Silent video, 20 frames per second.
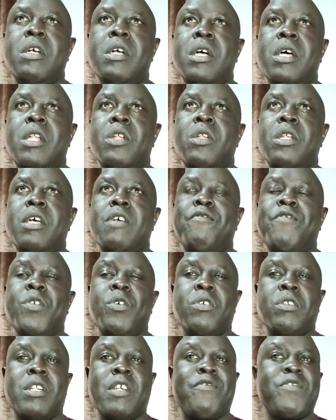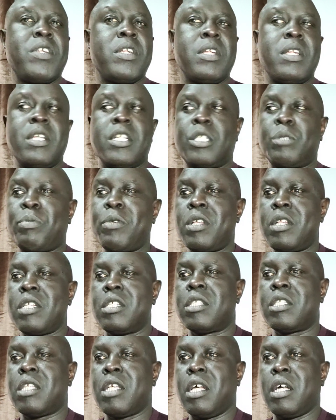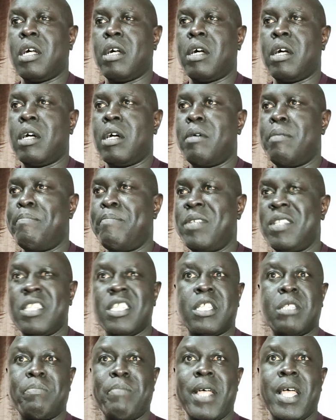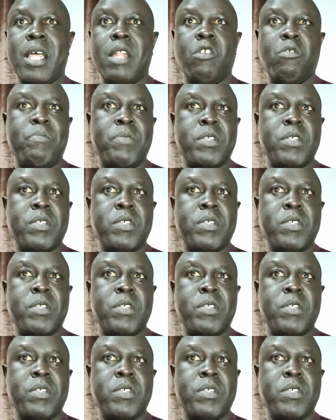And if you're definitely an experienced businessman or